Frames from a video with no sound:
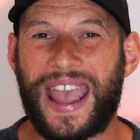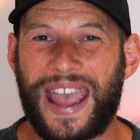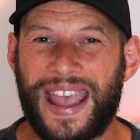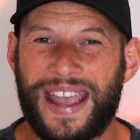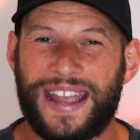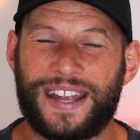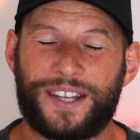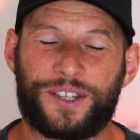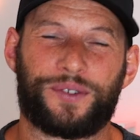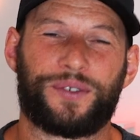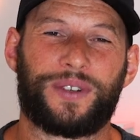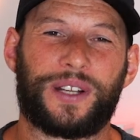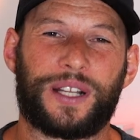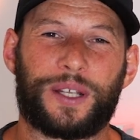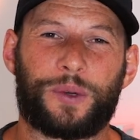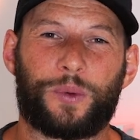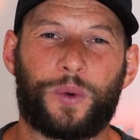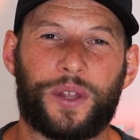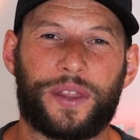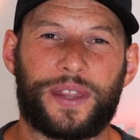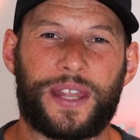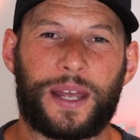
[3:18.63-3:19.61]
and you really
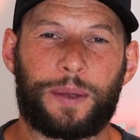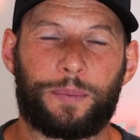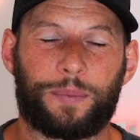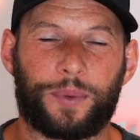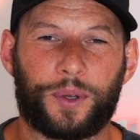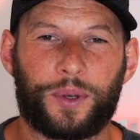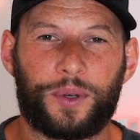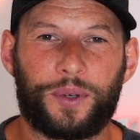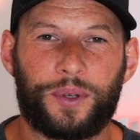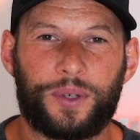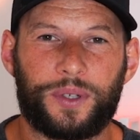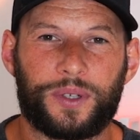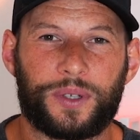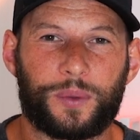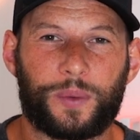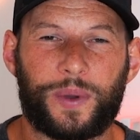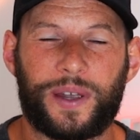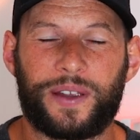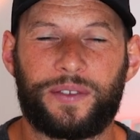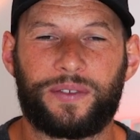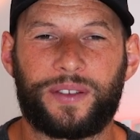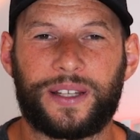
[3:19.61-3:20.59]
want that blue
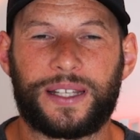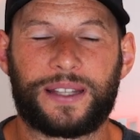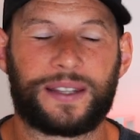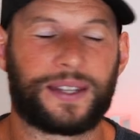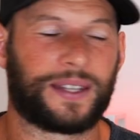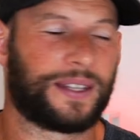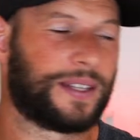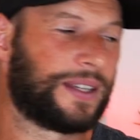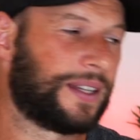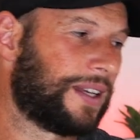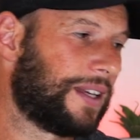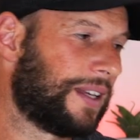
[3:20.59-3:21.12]
wavelength,